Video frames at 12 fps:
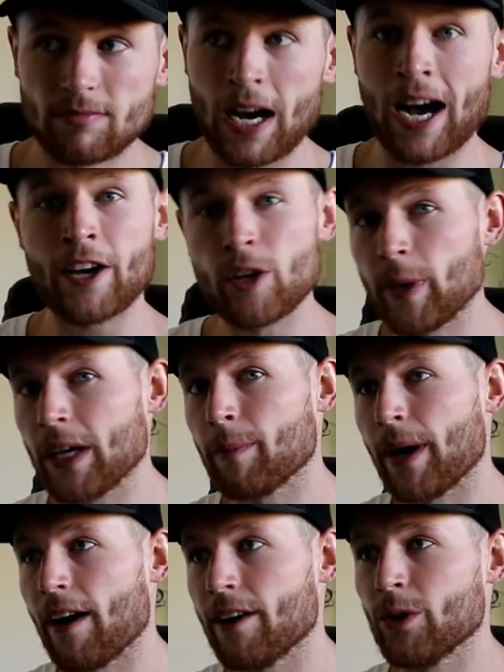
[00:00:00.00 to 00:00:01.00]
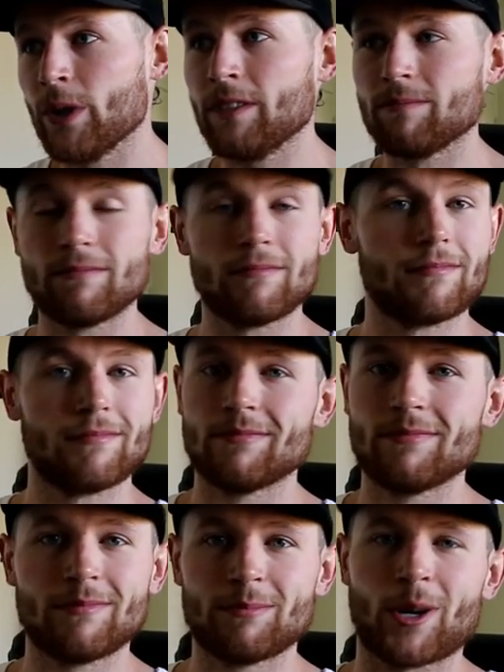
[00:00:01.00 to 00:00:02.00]
are you being paranoid?
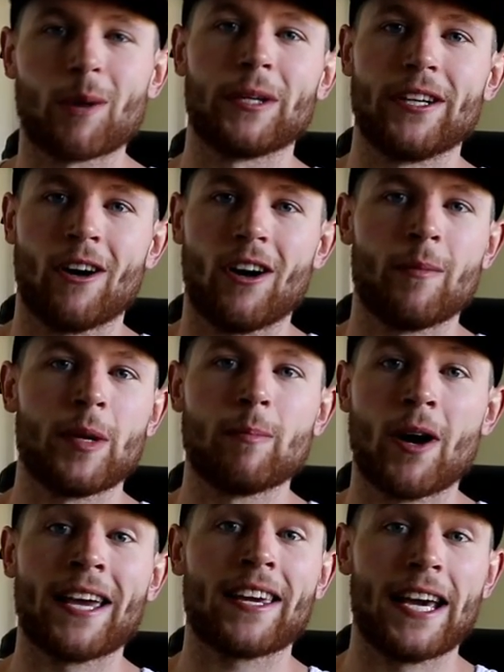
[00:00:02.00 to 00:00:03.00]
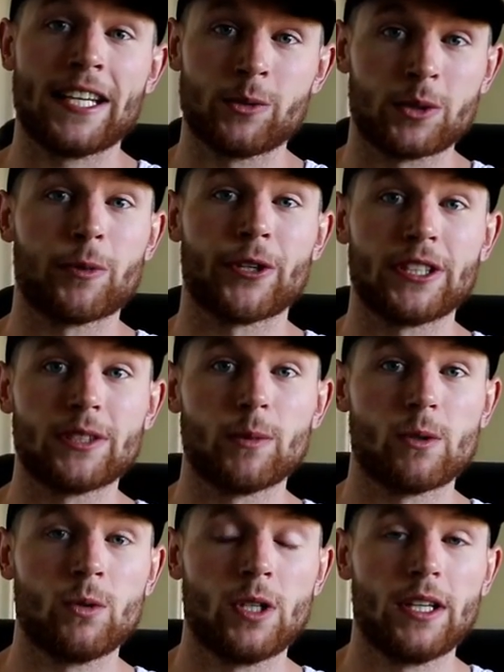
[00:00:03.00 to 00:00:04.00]
Probably not. I mean, my case was pretty
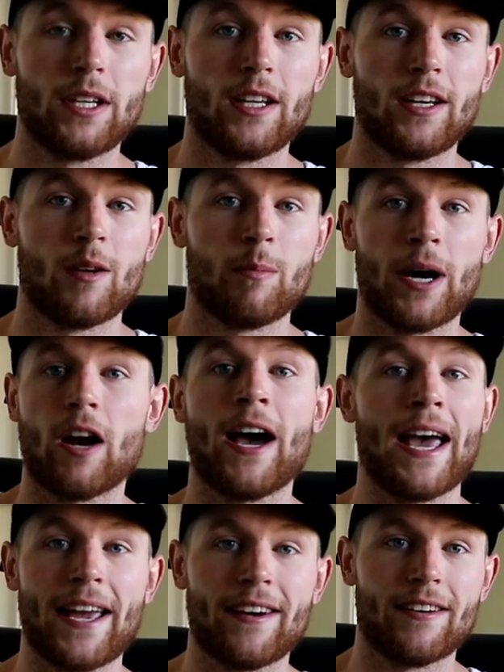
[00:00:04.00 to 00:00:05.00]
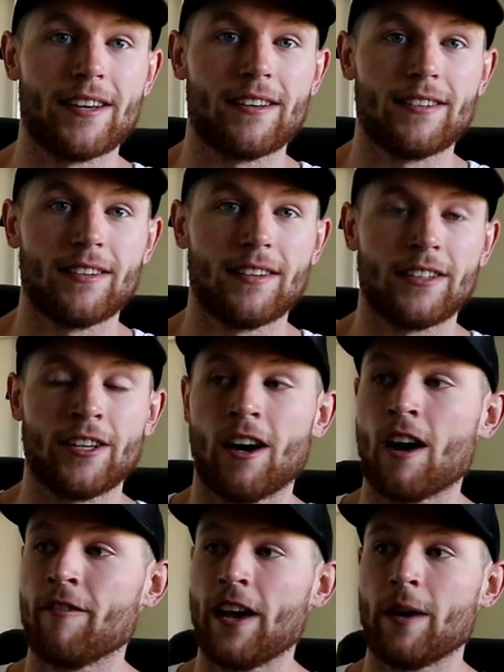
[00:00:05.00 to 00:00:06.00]
small, but I hated it. You
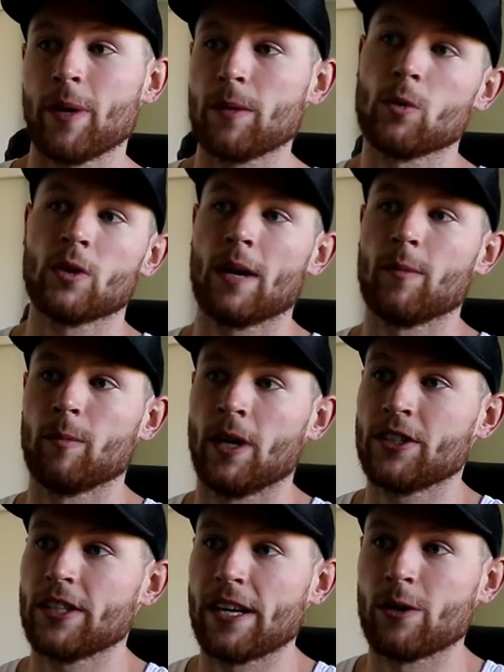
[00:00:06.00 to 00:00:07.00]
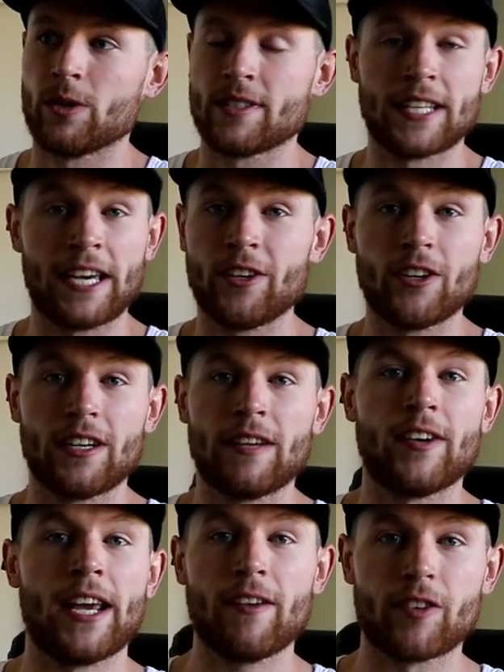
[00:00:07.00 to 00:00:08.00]
know, I've had people come on my channel and say, you didn't
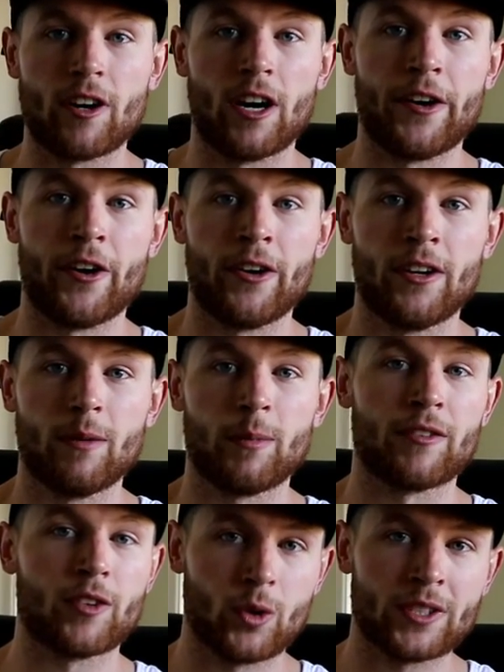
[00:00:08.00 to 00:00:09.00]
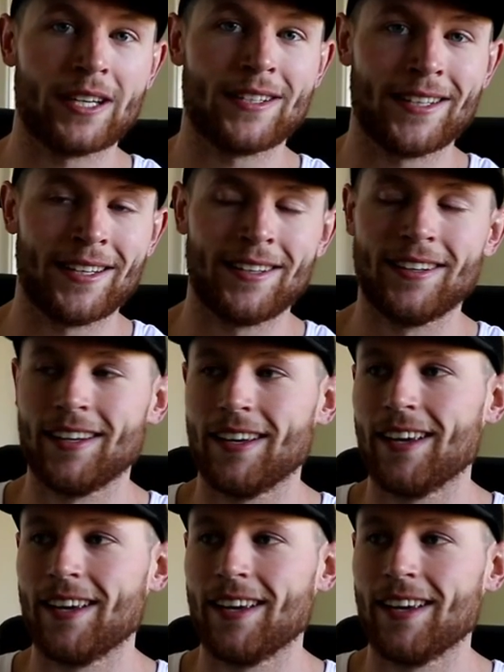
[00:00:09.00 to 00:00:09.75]
even have gyno. But of course I did. It